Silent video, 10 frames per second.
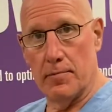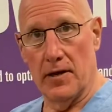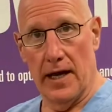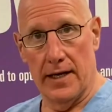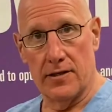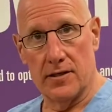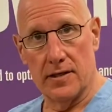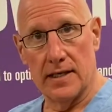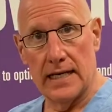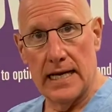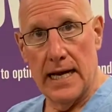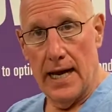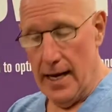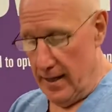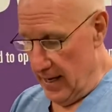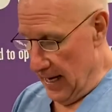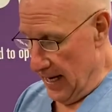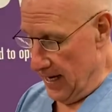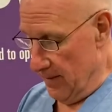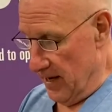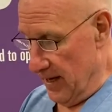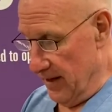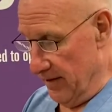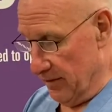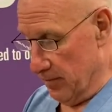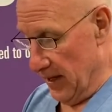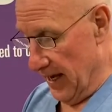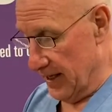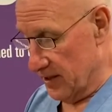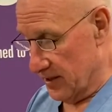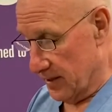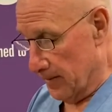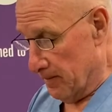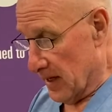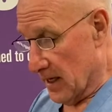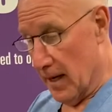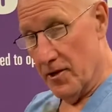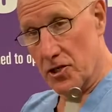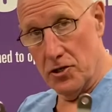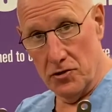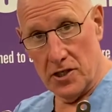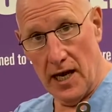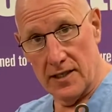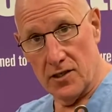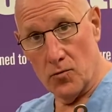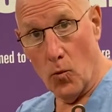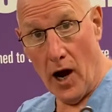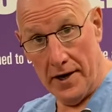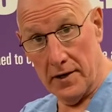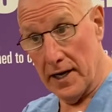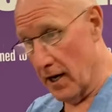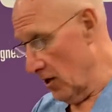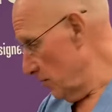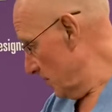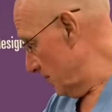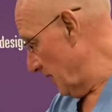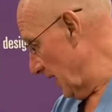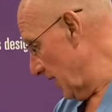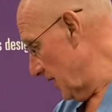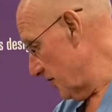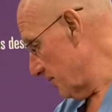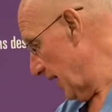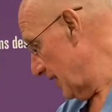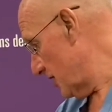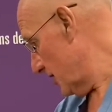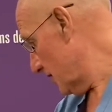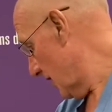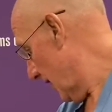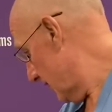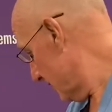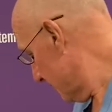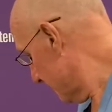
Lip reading: Blades, and the Ima Lift Blades come in two sizes, wide or narrow, depending on your patient size.